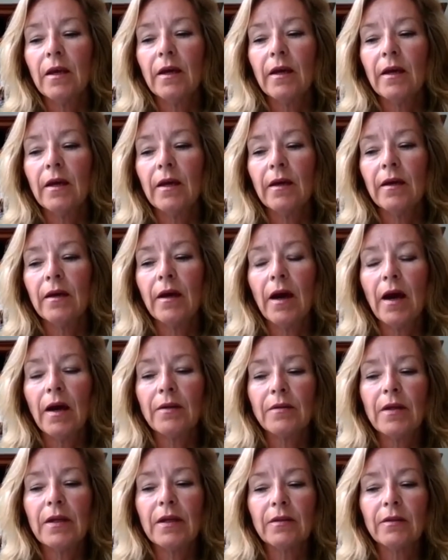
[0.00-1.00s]

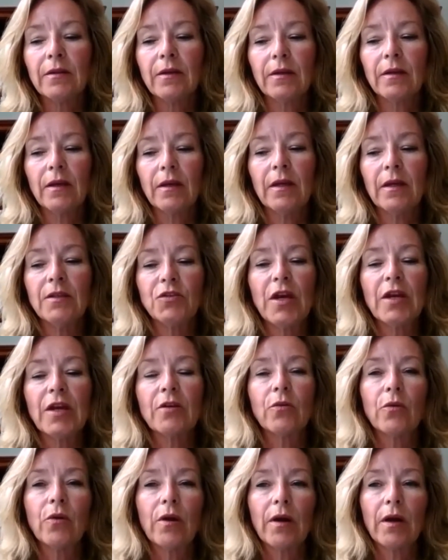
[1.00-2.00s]
I think in
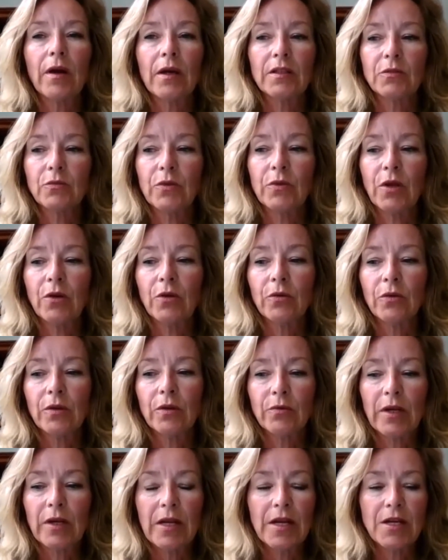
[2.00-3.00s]
general, as we know,
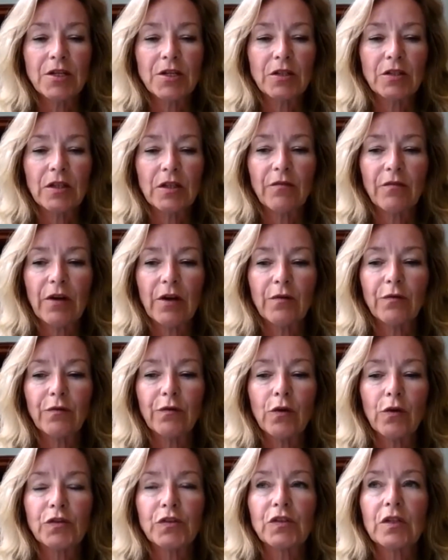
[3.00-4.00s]
the relations are very
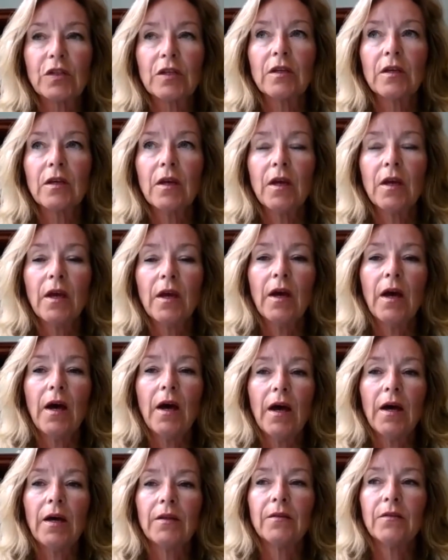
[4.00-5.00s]
frosty,
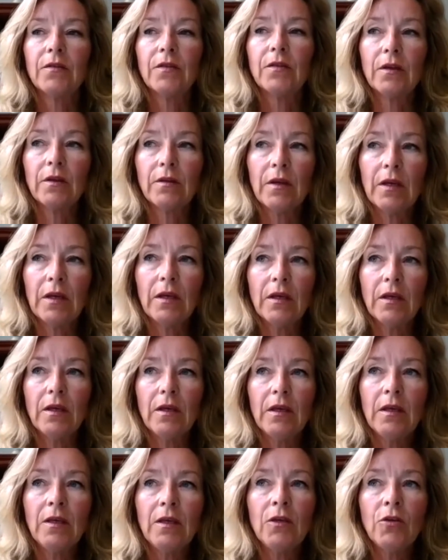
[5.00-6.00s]
and the
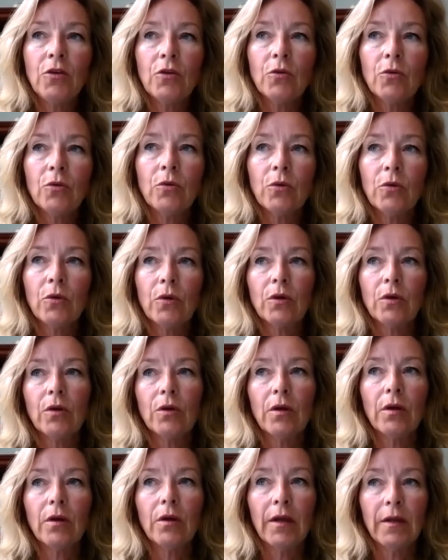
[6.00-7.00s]
EU
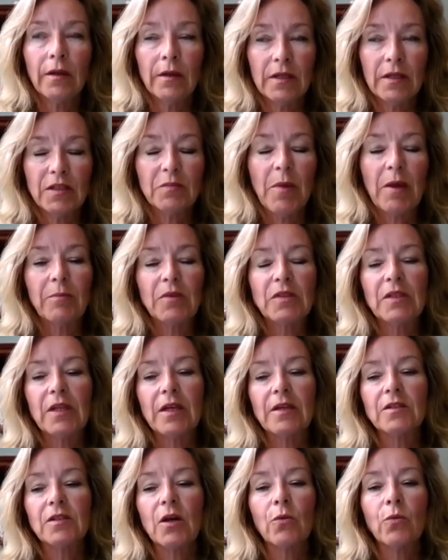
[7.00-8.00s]
and its member
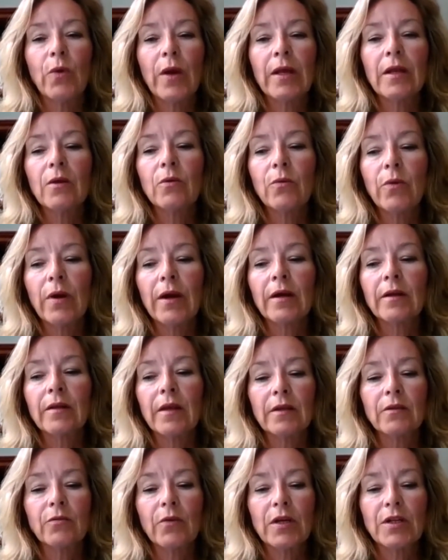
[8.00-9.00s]
states are well aware
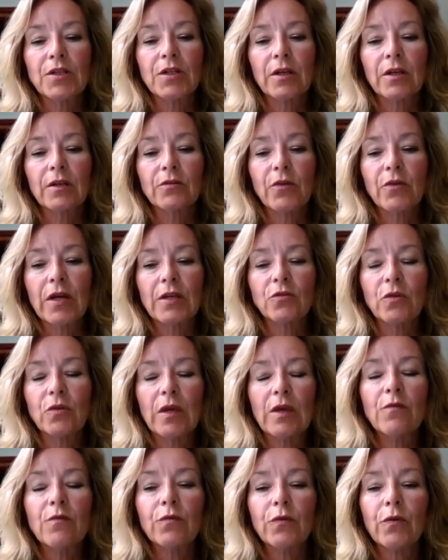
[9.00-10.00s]
that Russia tries to
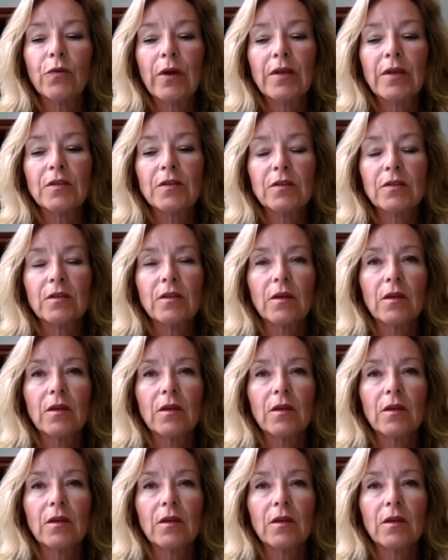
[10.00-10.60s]
influence